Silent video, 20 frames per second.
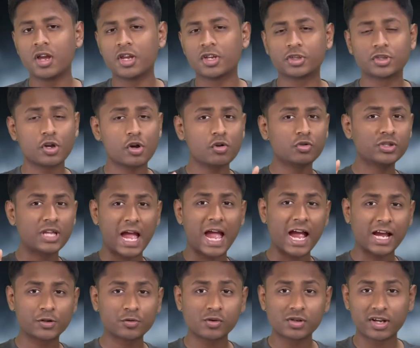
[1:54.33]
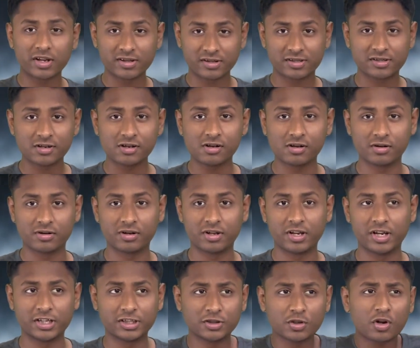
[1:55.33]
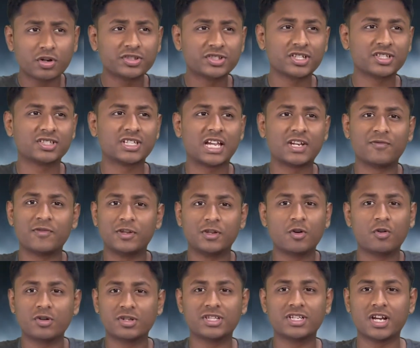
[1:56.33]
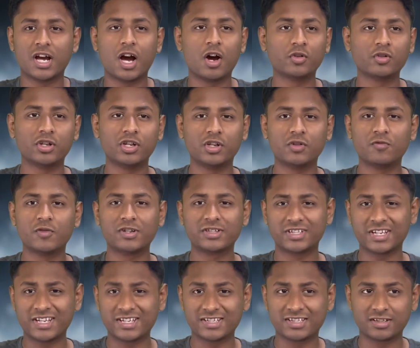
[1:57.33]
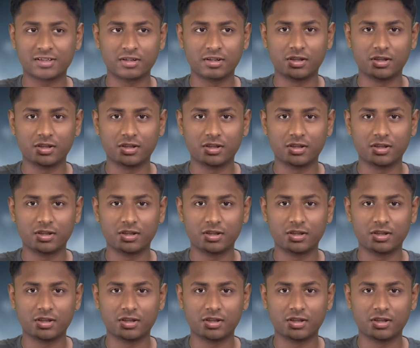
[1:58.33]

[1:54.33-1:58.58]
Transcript: So the actual concern is not just that we don't see how the universe is